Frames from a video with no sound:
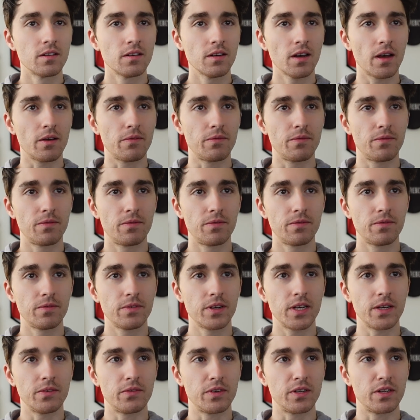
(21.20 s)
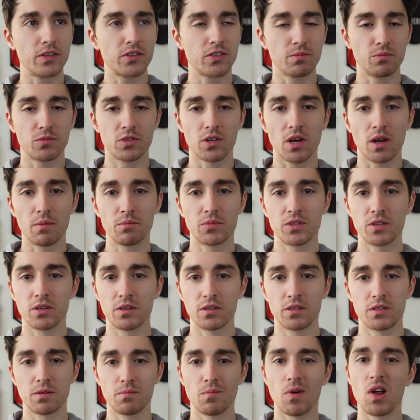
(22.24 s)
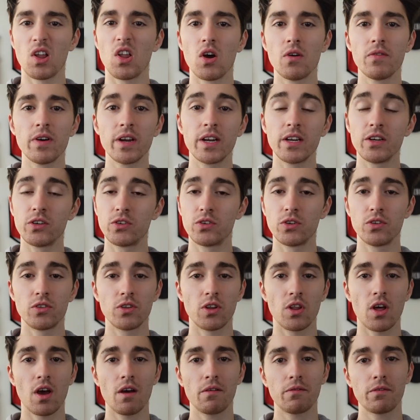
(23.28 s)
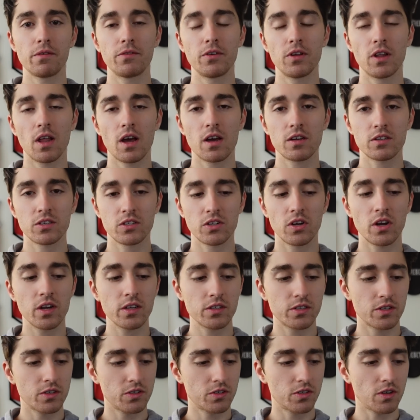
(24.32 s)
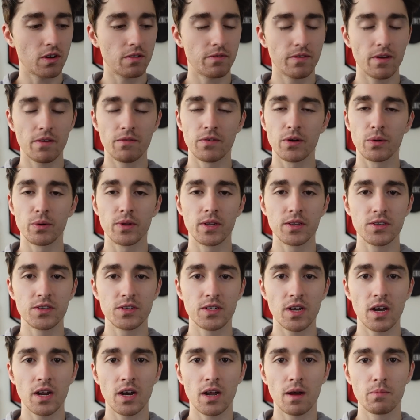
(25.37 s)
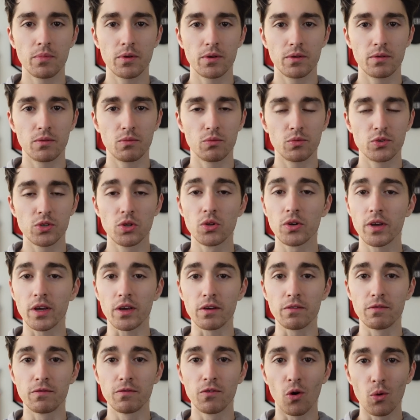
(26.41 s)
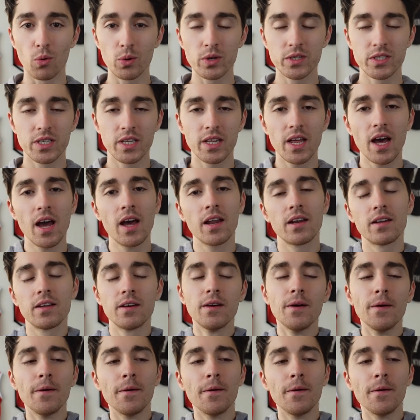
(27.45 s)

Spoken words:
I've given this some time to mull over. I didn't do the live review last night, so sorry for everyone that stayed up and was looking forward to that.